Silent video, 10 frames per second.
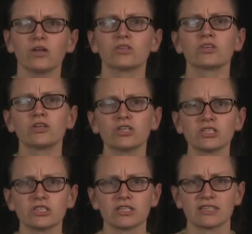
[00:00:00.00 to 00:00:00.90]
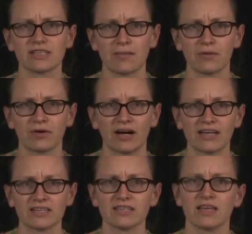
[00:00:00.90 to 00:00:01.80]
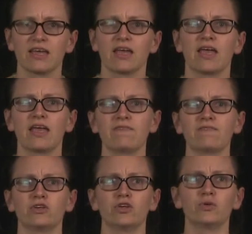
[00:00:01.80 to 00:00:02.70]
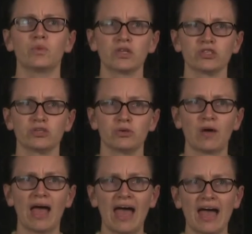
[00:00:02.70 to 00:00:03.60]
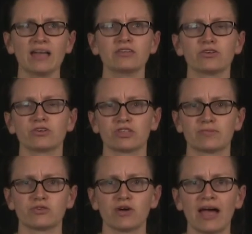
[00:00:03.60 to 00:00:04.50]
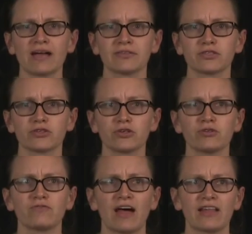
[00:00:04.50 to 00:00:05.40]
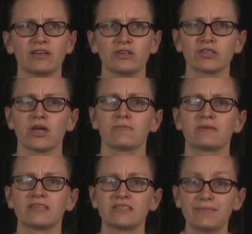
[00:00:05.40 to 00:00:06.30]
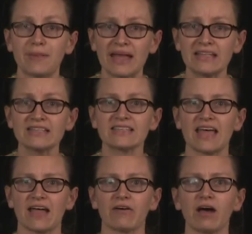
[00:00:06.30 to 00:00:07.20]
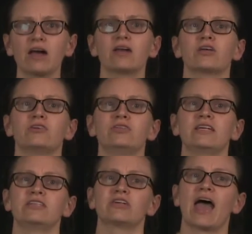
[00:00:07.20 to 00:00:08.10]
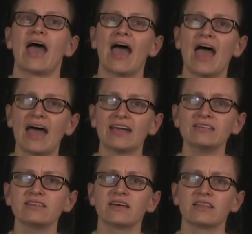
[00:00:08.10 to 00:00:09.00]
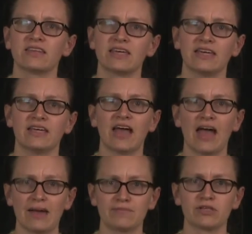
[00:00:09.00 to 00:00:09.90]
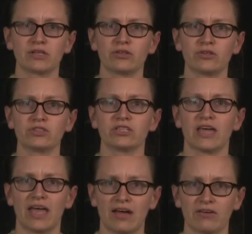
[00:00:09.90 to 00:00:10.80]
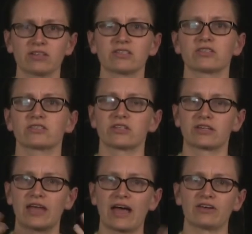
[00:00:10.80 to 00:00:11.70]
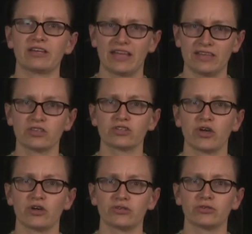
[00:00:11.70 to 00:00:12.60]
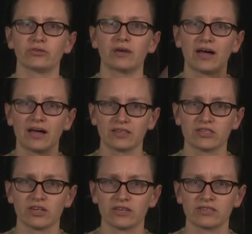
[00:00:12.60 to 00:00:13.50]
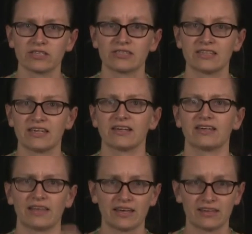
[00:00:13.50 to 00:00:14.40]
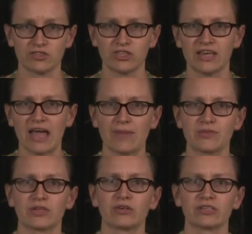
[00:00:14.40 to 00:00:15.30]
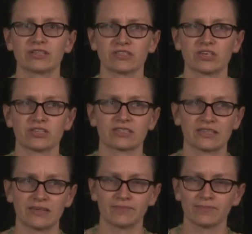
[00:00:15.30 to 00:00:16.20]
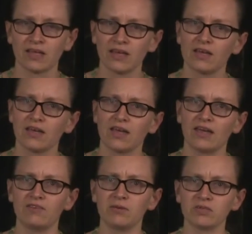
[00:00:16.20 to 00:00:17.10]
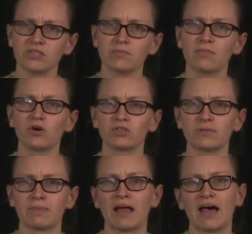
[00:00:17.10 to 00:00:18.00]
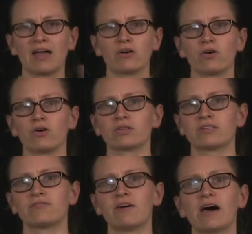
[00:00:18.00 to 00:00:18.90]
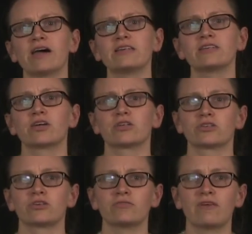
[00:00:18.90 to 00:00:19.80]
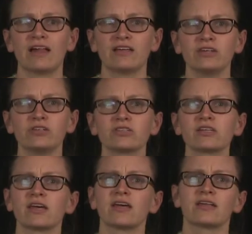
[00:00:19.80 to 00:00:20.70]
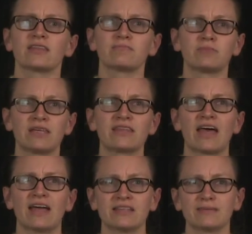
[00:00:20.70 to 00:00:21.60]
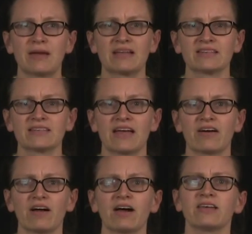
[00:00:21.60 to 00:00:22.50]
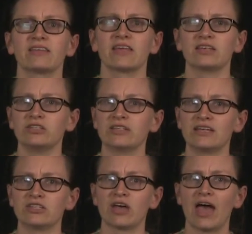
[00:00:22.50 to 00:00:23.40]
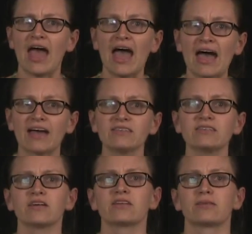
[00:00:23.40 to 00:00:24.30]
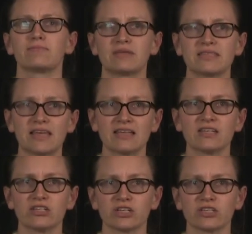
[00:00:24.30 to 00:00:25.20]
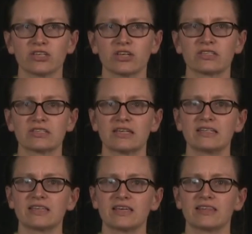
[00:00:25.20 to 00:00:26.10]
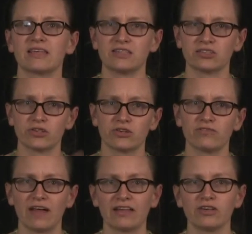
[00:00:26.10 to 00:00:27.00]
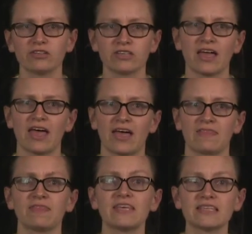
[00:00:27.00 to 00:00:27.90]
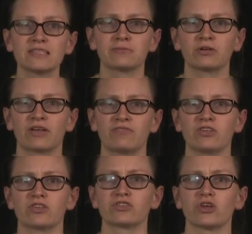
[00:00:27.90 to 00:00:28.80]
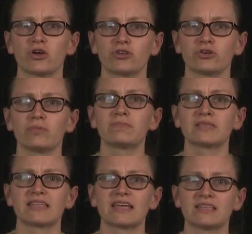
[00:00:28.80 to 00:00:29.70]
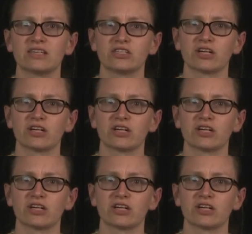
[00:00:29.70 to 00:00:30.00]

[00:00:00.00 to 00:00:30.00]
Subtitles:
So just to summarise, if you want to add or subtract 2 values with a dependent error, you need to add the absolute errors to calculate the total uncertainty, and that gives you the absolute uncertainty. If you want to multiply or divide 2 values with a dependent error, then you need to add the percentage uncertainties in these 2 values, and this will give you the total percentage